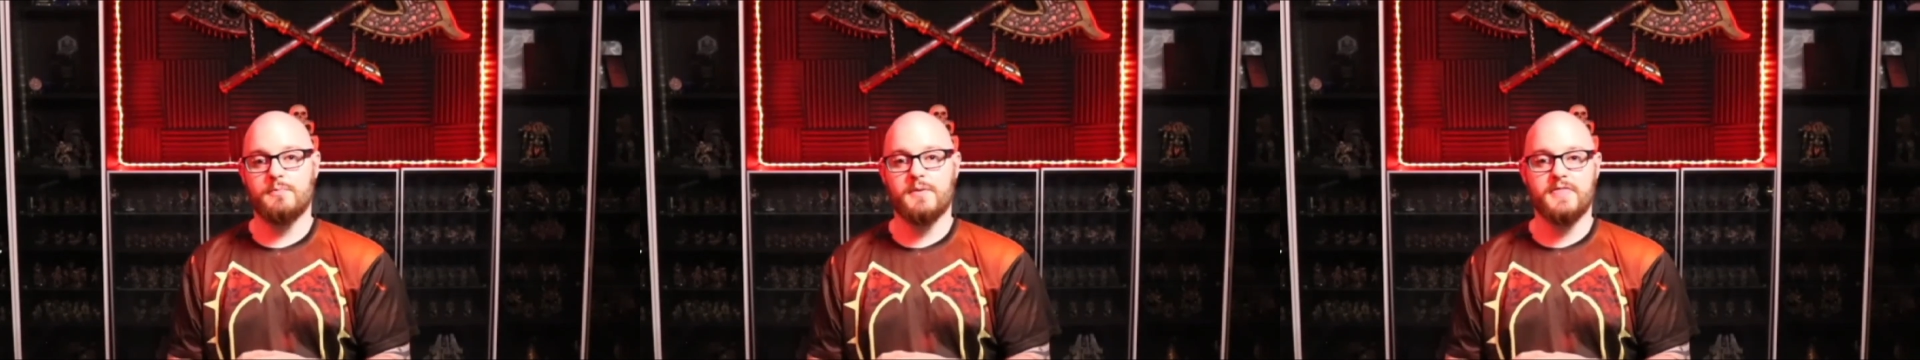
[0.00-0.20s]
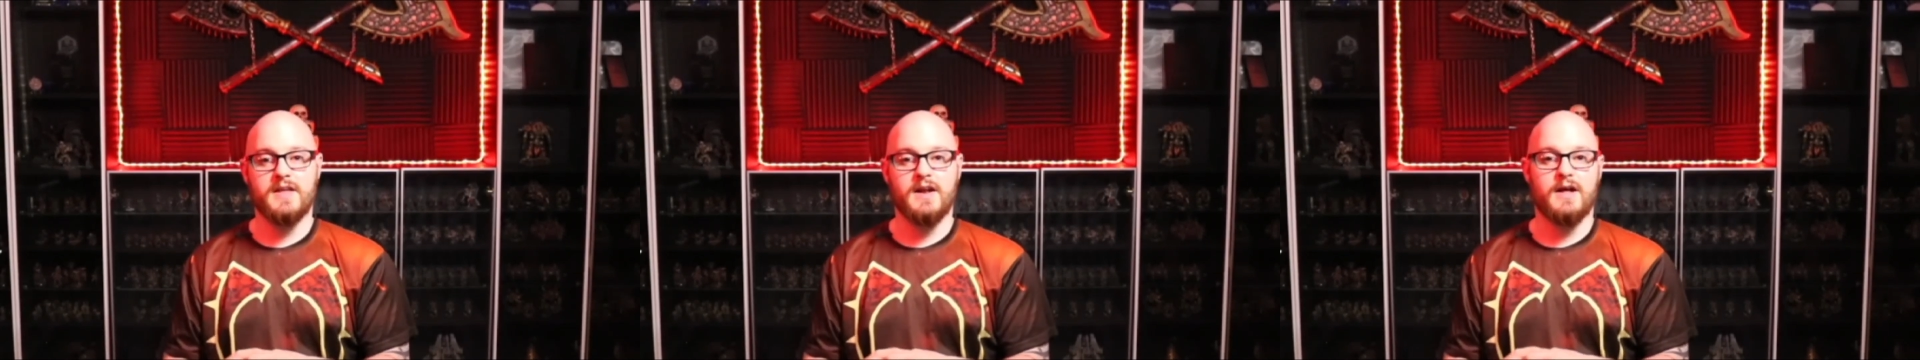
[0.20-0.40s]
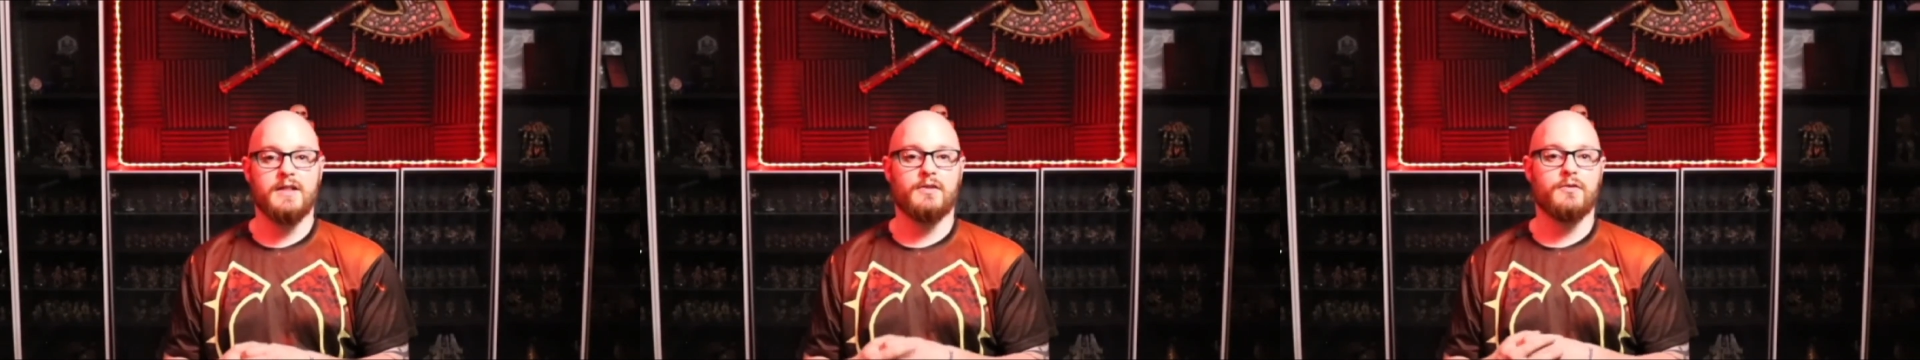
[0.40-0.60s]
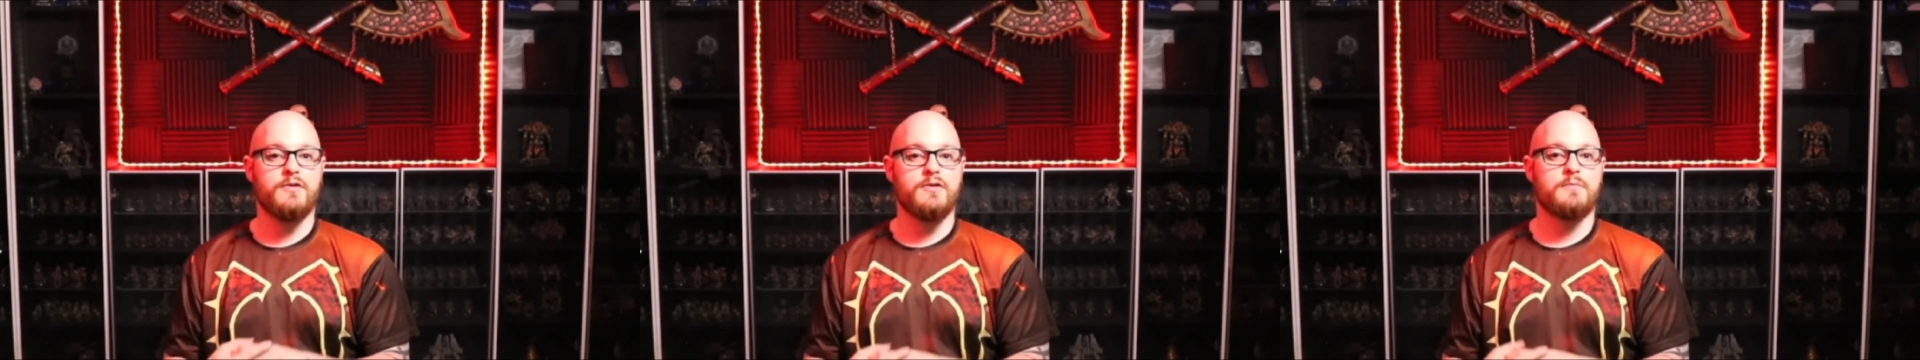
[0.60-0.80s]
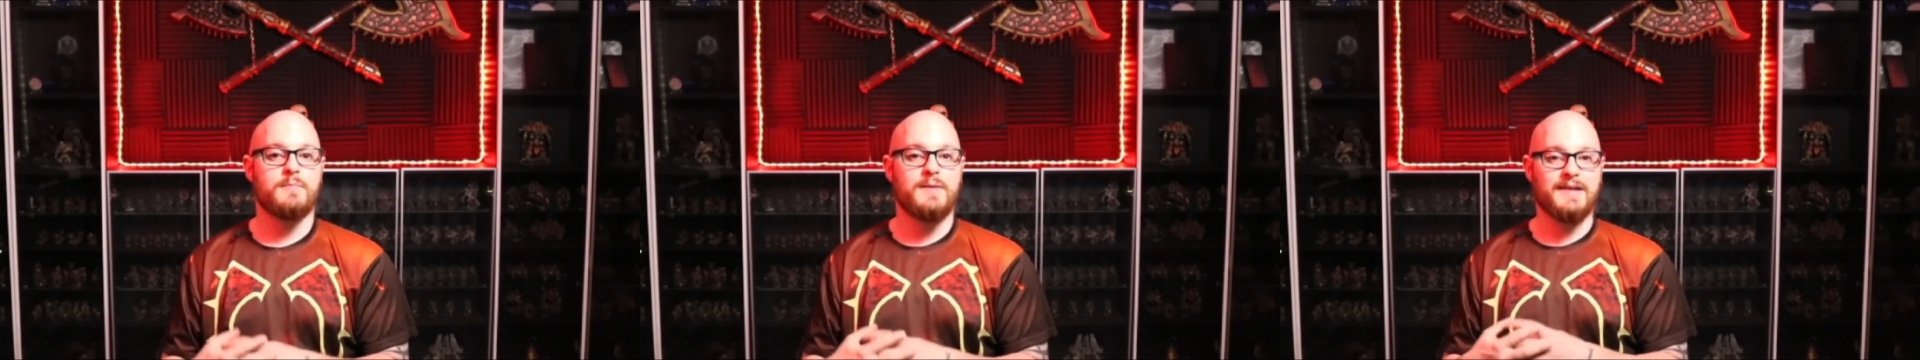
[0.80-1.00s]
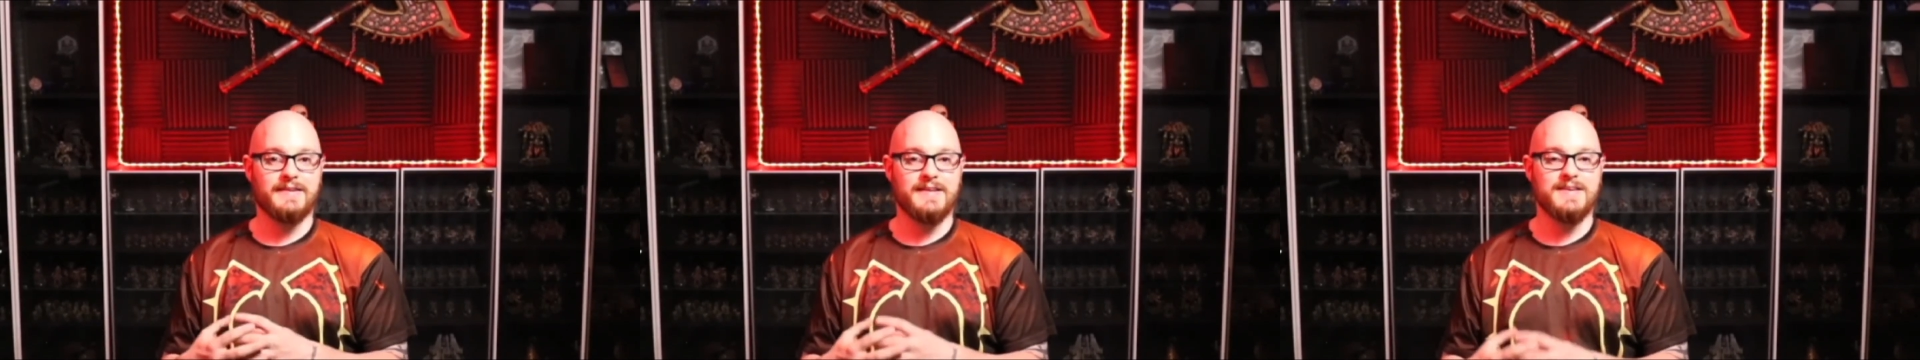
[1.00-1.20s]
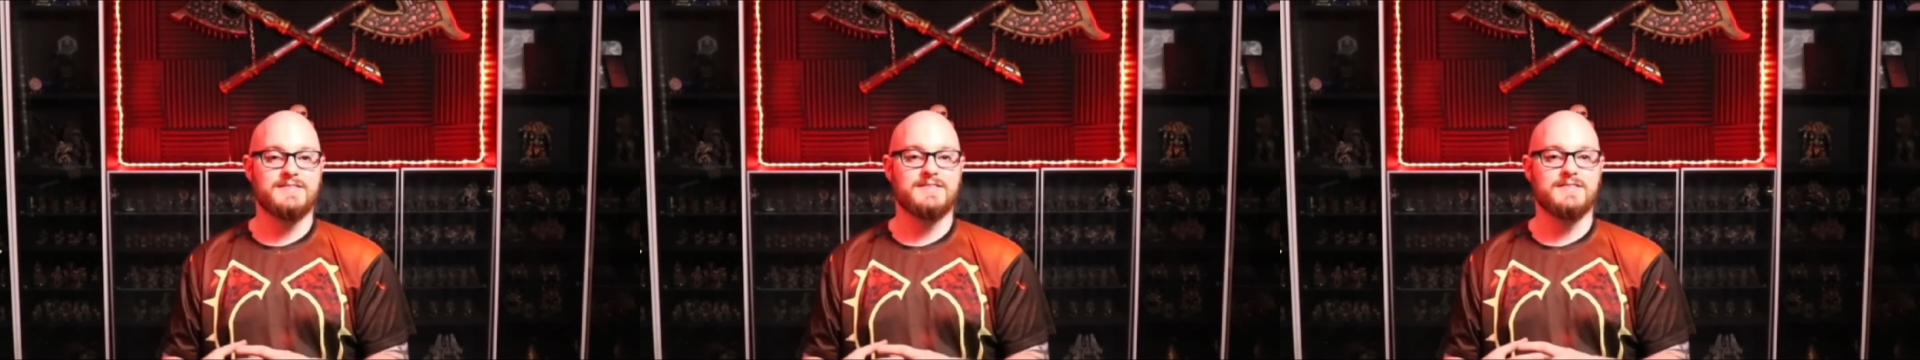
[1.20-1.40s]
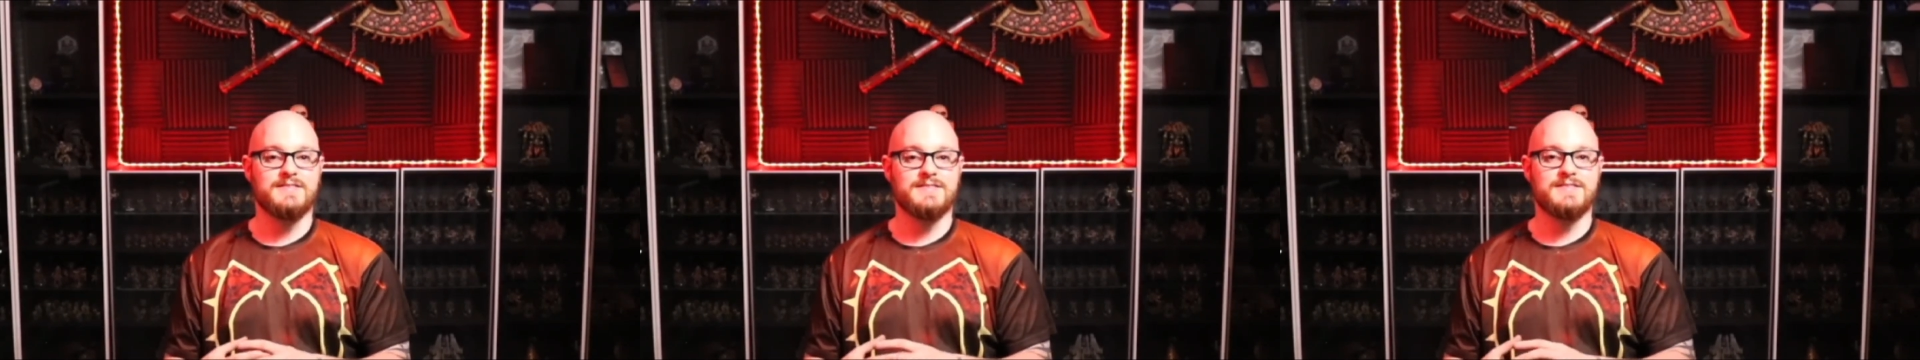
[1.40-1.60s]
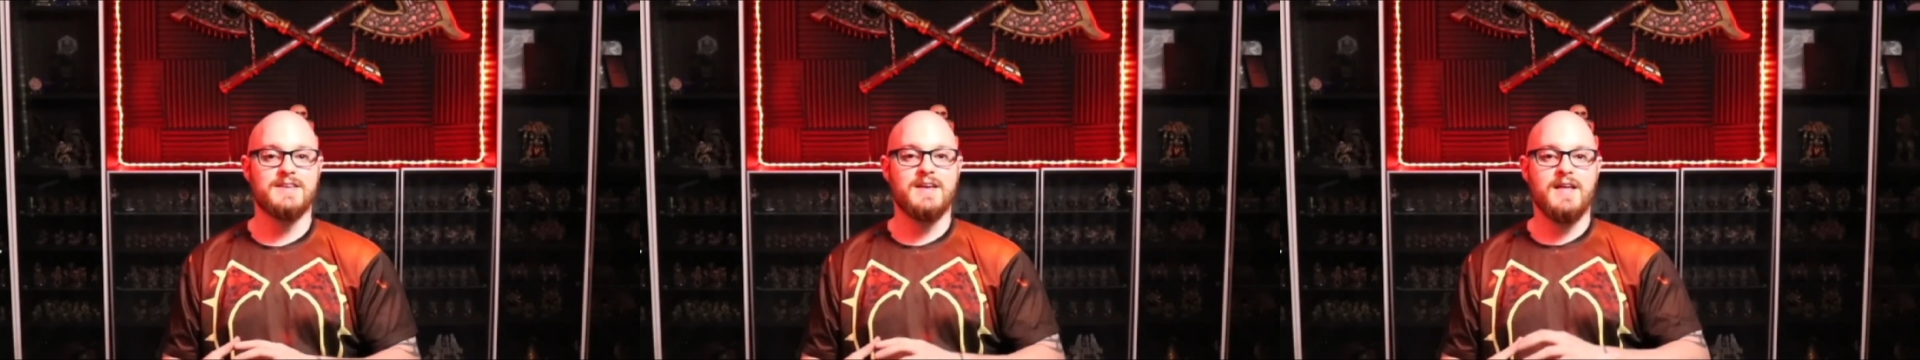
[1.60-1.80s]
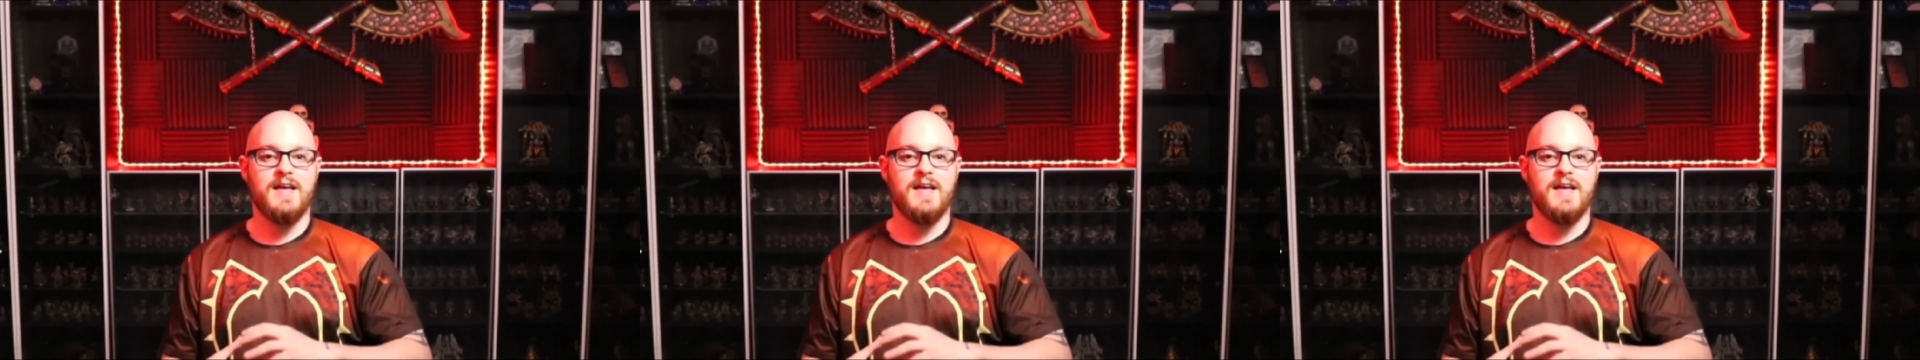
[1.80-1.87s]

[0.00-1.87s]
but then I learned my lessons